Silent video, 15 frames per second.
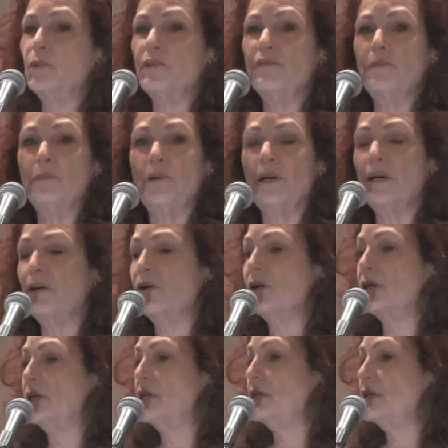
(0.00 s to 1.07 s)
more of a
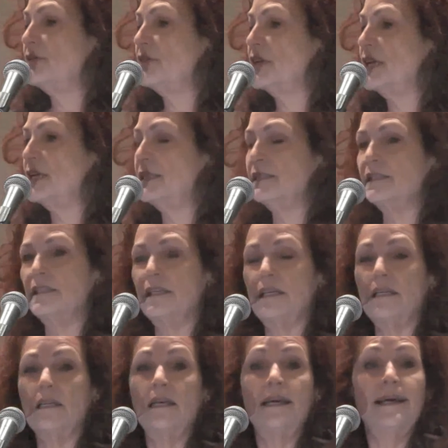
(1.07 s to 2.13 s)
priority in
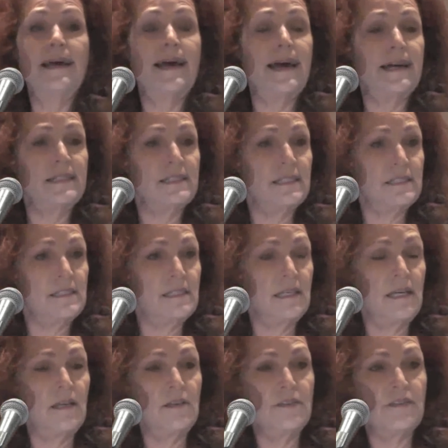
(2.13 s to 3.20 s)
Afghanistan. Access to
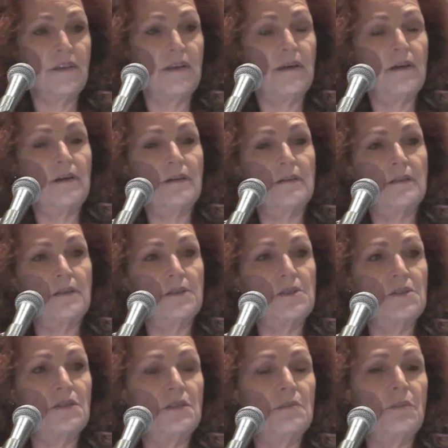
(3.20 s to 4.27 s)
health care. There are
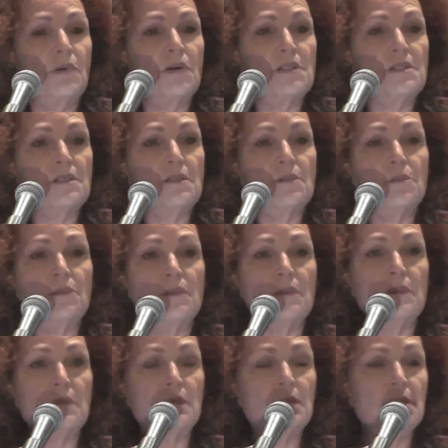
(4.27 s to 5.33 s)
certain parts of the
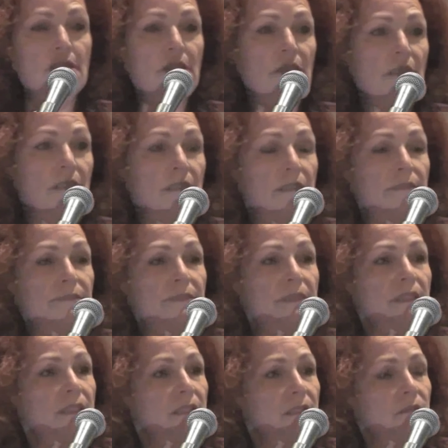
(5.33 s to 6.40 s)
world,
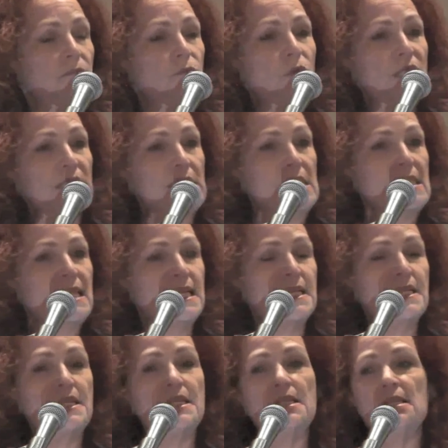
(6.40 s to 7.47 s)
in one state
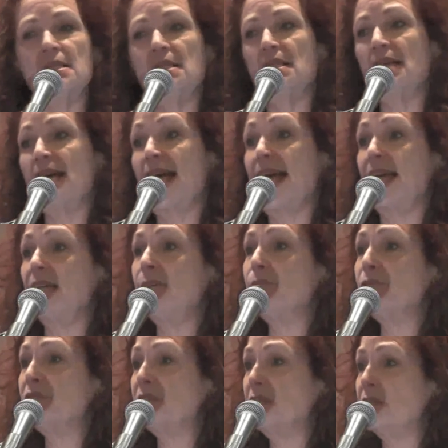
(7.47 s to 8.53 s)
in India,
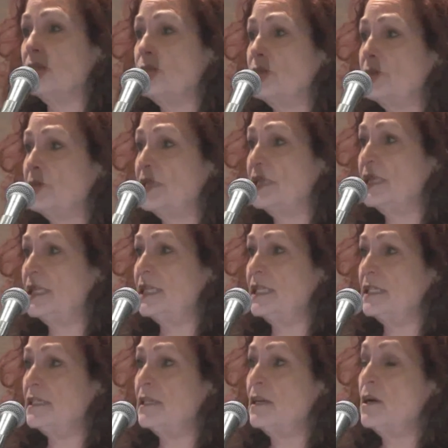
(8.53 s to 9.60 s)
80% of the women
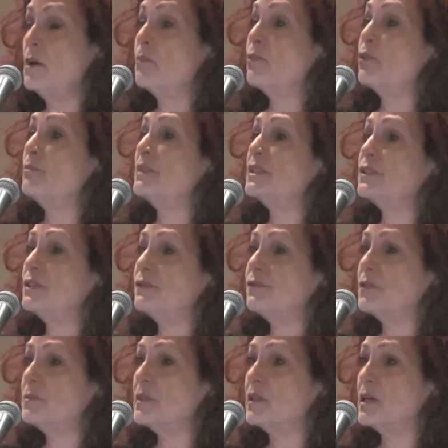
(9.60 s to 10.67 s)
need permission
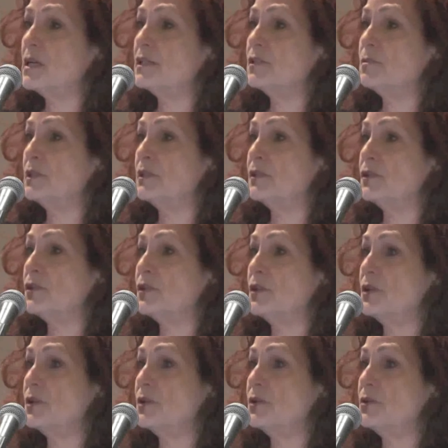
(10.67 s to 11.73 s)
from their husbands to
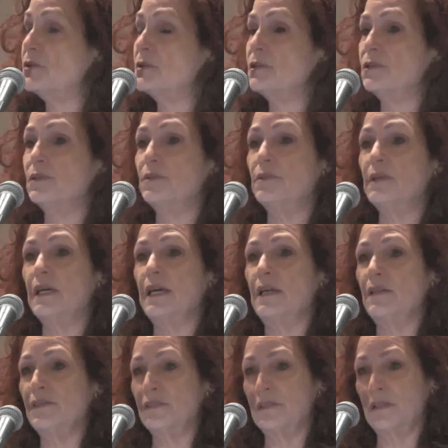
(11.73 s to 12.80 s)
go to a
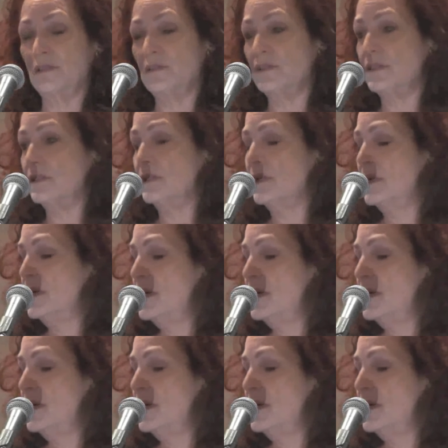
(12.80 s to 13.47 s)
health center.